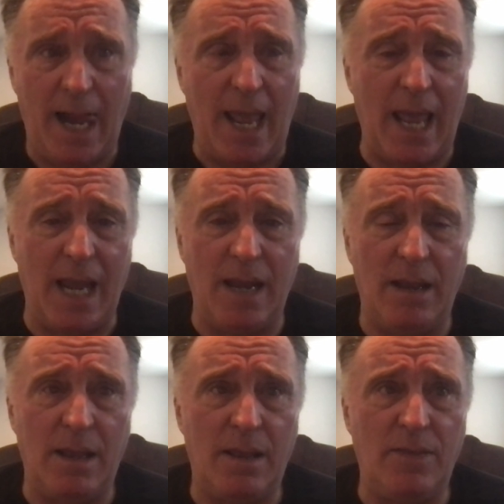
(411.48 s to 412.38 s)
And
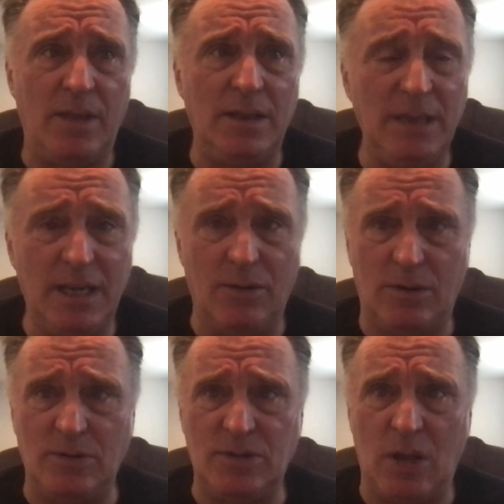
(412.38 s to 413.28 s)
the
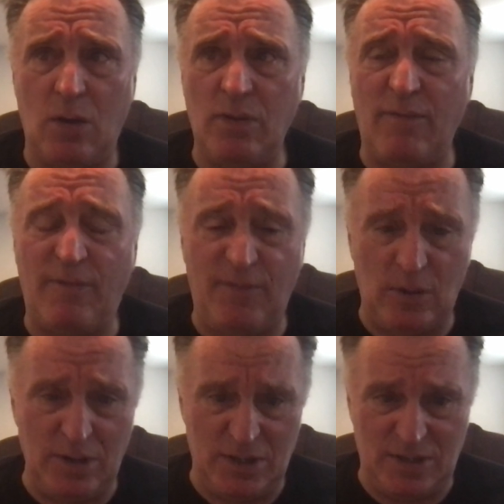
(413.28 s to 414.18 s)
lyrical tone, the
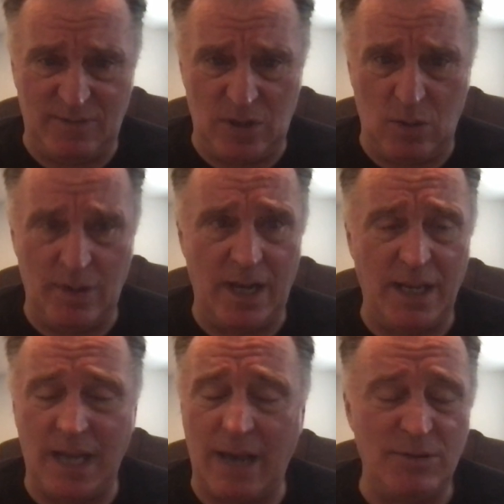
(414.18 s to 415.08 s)
fullness of tone that he
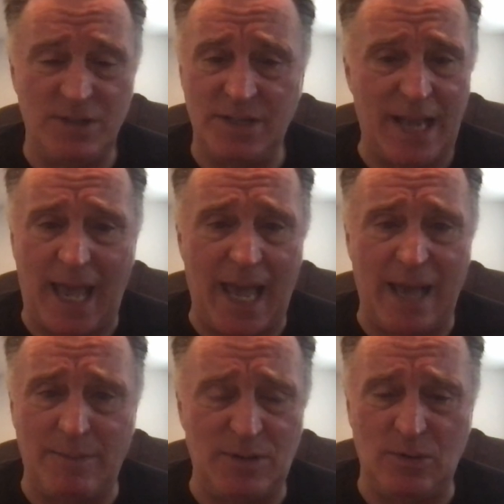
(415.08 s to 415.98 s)
got was just
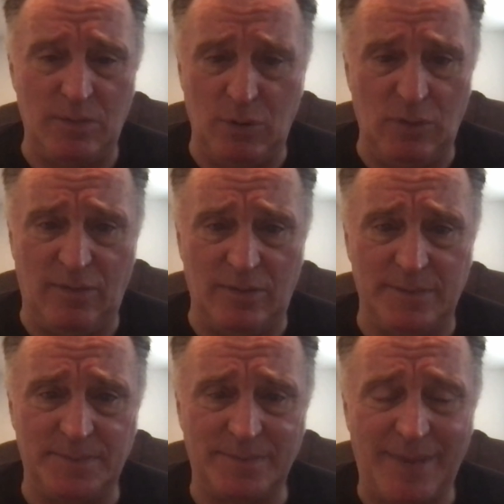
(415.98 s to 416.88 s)
absolutely beautiful.
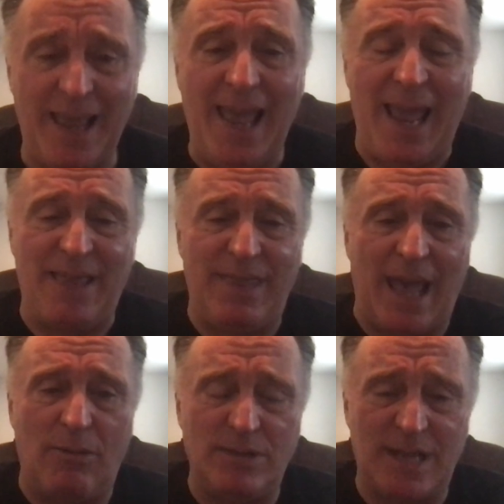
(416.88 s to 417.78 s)
And
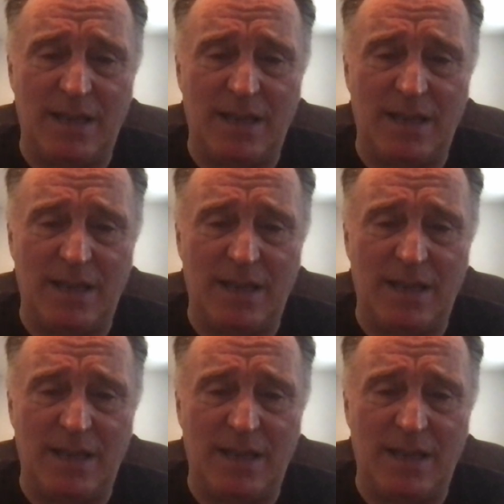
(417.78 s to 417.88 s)
that was on the